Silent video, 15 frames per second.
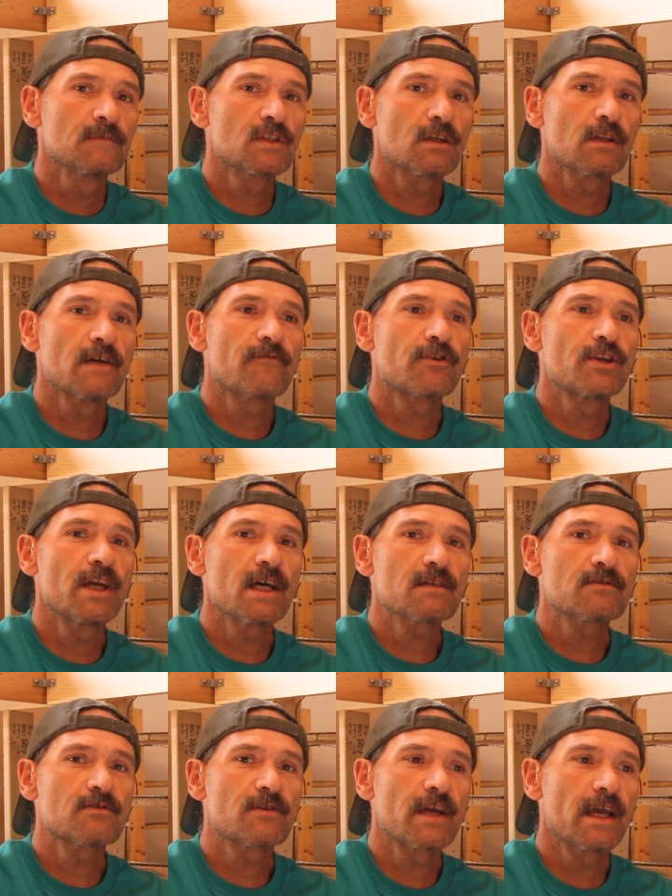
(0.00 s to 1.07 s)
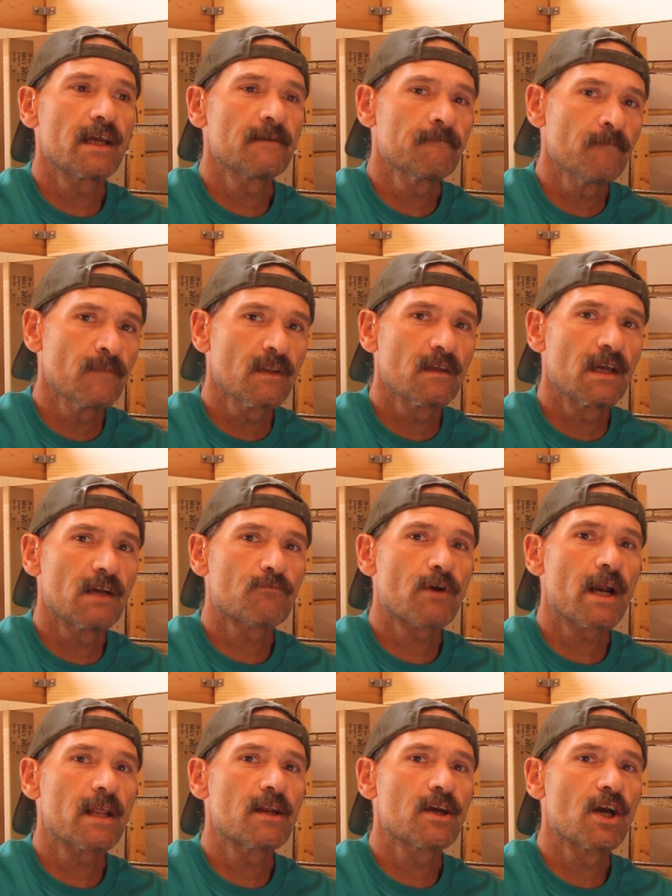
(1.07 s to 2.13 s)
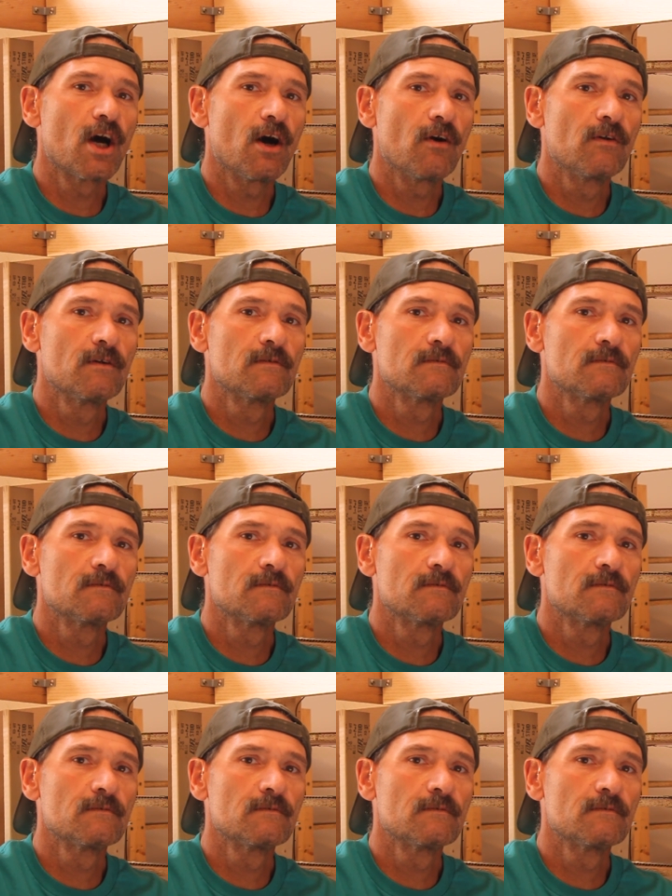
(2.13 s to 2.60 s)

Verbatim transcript: delivered yesterday, and ready to go.